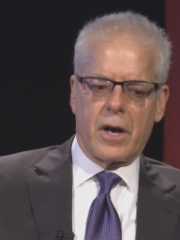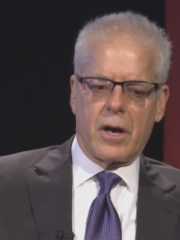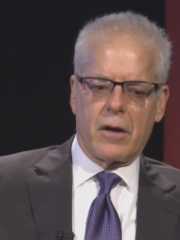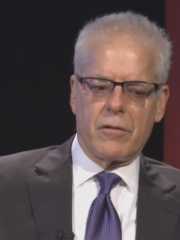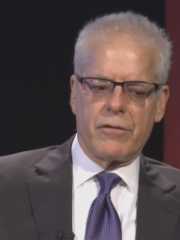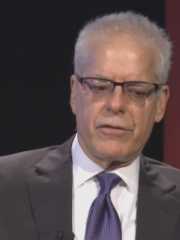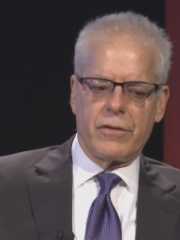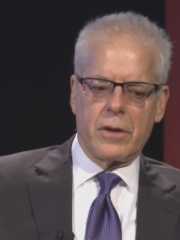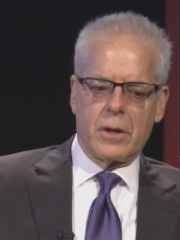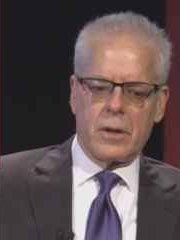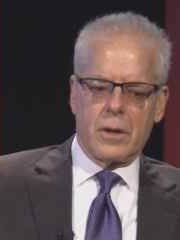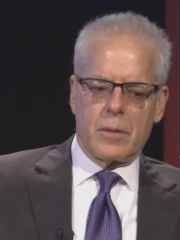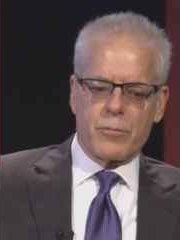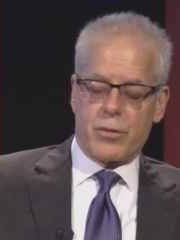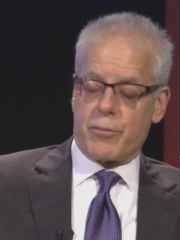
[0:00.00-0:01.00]
of
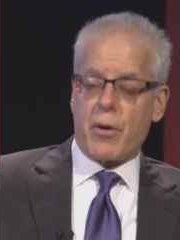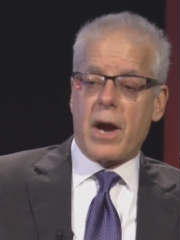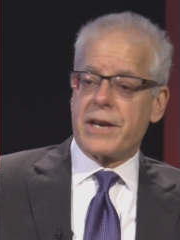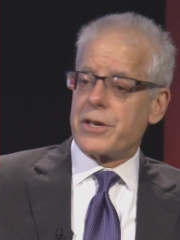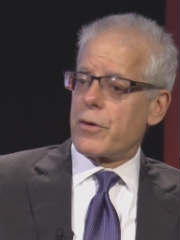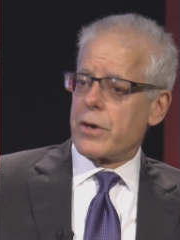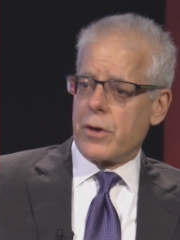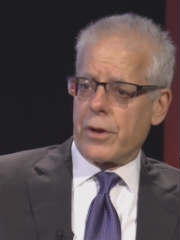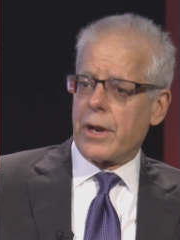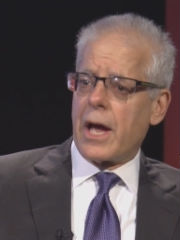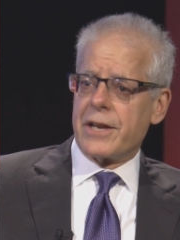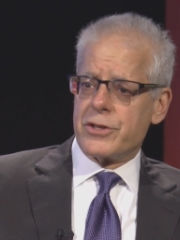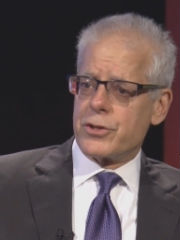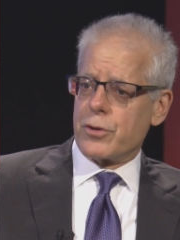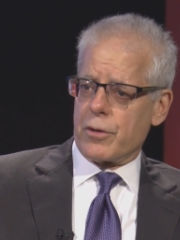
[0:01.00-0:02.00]
proprietary
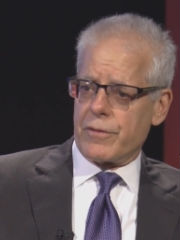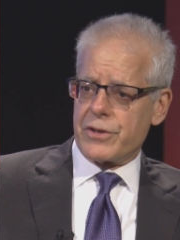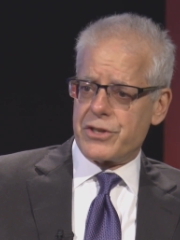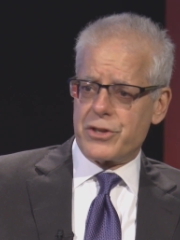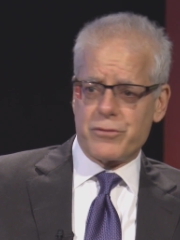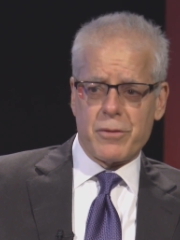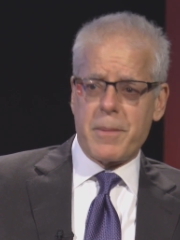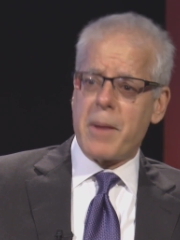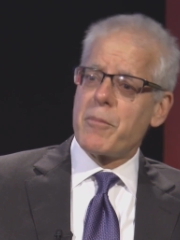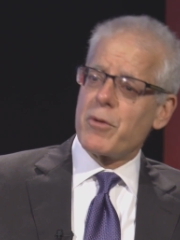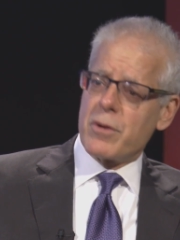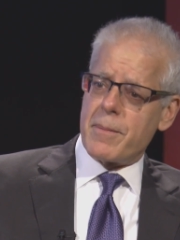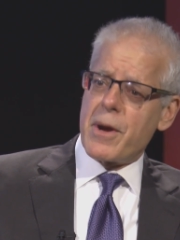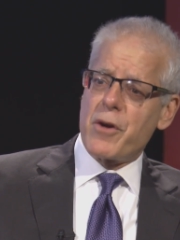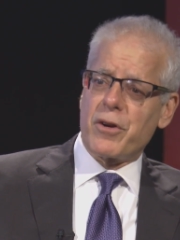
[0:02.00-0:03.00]
online services. Remember
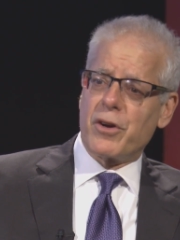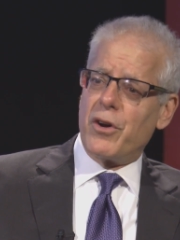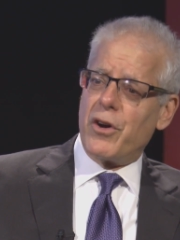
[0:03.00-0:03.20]
America